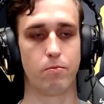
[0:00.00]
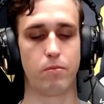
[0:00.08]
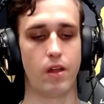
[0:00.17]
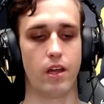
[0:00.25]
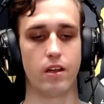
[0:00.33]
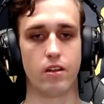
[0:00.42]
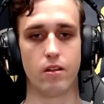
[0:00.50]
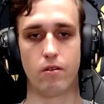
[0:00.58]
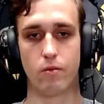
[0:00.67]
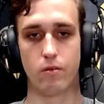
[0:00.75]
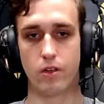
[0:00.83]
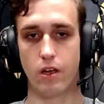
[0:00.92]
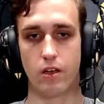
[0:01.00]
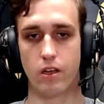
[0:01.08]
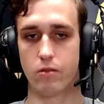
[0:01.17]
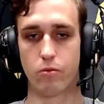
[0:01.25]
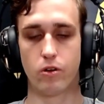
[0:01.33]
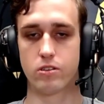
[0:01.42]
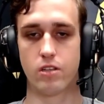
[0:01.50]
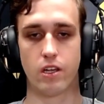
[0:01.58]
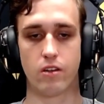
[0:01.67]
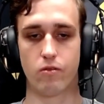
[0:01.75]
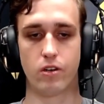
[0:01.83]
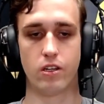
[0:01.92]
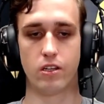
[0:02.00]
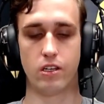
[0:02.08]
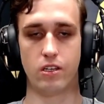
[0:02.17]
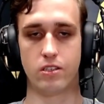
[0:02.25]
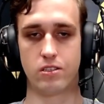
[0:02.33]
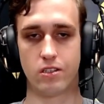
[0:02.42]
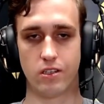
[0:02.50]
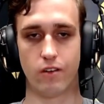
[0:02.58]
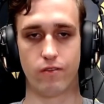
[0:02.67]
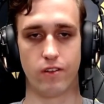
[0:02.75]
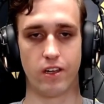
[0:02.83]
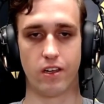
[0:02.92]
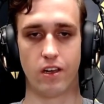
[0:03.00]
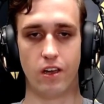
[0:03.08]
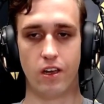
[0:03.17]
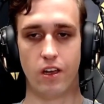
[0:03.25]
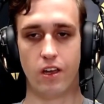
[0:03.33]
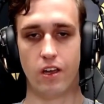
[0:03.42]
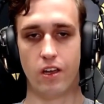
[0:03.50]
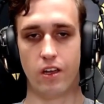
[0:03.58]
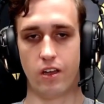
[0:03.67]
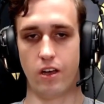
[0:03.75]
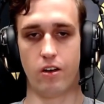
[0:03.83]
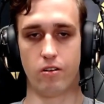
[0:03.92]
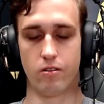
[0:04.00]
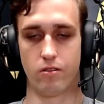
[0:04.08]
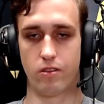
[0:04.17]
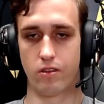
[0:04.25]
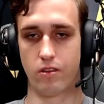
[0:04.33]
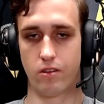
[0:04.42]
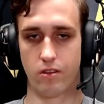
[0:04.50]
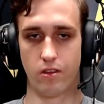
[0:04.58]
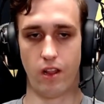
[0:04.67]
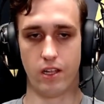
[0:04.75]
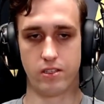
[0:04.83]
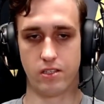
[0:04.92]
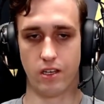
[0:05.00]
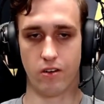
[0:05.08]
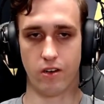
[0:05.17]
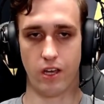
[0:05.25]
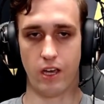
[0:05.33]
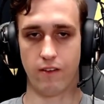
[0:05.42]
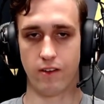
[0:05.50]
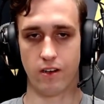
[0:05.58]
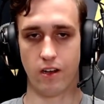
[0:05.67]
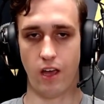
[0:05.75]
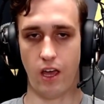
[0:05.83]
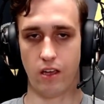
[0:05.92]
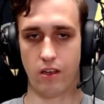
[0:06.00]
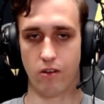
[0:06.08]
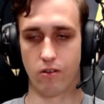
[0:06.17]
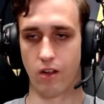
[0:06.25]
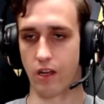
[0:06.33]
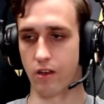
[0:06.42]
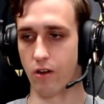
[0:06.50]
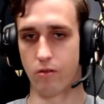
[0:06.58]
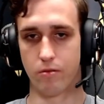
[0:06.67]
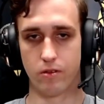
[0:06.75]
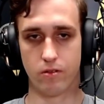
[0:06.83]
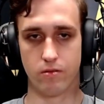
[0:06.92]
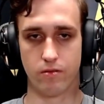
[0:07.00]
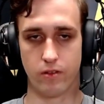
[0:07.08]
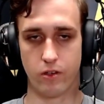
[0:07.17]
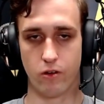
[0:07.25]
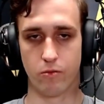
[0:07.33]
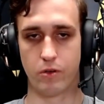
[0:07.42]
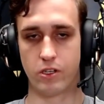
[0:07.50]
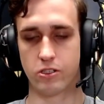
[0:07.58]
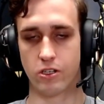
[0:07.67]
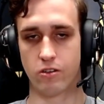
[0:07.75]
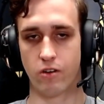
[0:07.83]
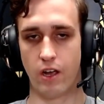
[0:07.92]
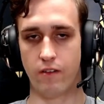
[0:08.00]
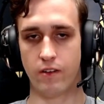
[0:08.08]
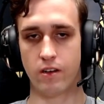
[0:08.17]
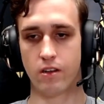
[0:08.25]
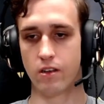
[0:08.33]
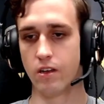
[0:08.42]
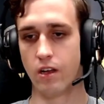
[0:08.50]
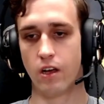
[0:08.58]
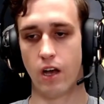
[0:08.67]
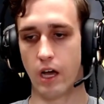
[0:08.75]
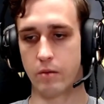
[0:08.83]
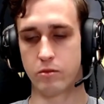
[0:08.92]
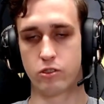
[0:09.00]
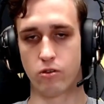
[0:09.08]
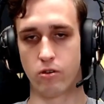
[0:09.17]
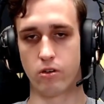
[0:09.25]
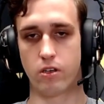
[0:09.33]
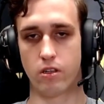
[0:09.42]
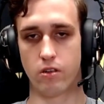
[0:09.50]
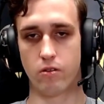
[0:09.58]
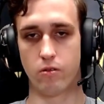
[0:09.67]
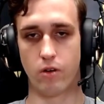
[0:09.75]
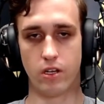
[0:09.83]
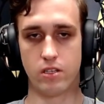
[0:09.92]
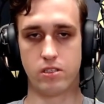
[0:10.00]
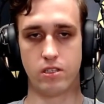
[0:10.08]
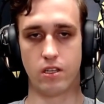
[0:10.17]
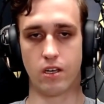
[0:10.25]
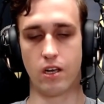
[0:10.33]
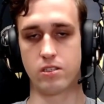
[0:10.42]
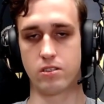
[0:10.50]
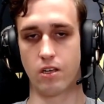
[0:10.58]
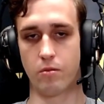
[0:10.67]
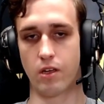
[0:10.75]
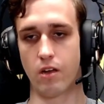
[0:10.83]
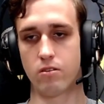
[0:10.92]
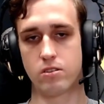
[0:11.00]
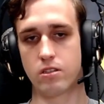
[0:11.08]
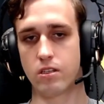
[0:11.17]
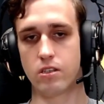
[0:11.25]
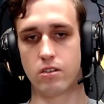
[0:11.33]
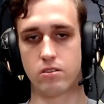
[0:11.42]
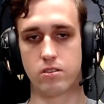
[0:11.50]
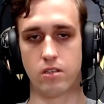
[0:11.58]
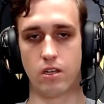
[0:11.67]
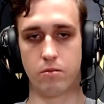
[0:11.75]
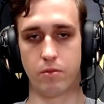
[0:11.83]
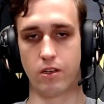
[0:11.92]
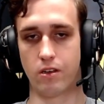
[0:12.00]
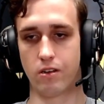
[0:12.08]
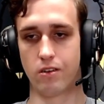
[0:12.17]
plan, yeah, it works like really easily of like, oh, let's say on Haven A, you're like, oh, you're breach under Heaven. I'm short. When I see the guys coming out city, stun peek.